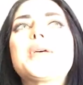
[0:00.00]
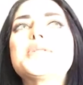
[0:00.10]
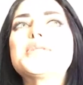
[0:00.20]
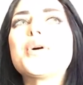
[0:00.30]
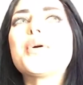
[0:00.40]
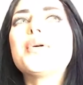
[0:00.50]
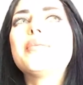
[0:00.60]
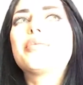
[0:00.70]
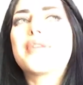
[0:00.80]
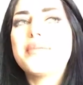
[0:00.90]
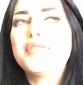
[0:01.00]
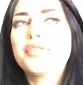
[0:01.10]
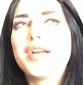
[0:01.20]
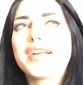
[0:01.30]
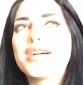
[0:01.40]
So right before
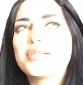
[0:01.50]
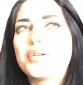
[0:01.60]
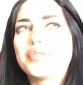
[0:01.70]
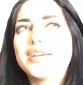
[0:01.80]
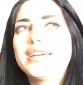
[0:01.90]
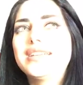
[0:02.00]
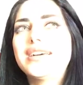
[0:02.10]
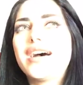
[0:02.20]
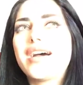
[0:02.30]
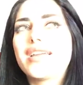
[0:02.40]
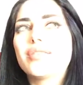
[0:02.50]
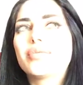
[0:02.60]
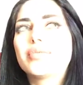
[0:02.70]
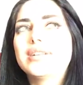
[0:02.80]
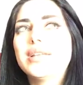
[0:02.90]
I got COVID, I
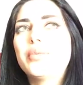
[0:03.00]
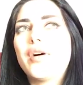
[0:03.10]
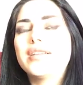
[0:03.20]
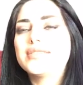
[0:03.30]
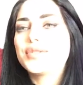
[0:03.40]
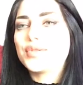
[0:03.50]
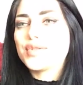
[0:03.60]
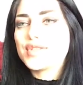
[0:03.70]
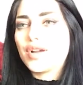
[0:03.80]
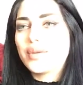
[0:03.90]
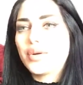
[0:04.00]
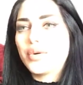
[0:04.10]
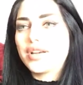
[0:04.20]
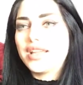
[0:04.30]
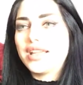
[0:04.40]
really wanted to start
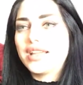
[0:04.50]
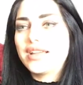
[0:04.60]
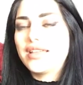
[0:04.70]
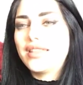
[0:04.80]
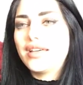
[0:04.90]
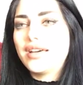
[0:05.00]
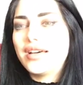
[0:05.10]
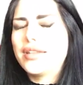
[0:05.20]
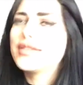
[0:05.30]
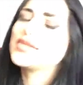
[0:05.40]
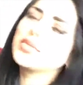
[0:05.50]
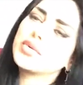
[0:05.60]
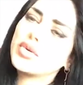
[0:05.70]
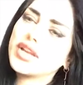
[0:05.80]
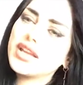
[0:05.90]
recording so we're
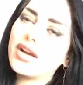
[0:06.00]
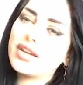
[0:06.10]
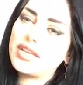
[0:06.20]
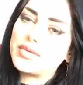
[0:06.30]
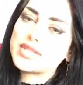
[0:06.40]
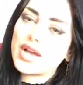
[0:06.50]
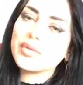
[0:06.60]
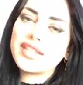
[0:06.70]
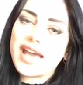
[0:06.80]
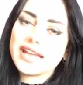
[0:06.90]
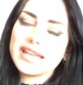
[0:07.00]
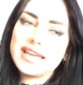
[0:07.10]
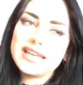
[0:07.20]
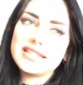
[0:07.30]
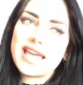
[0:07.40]
working on a new song with
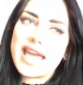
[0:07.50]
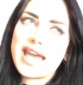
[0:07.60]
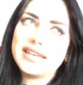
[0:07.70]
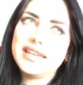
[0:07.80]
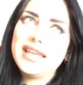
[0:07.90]
Akith, and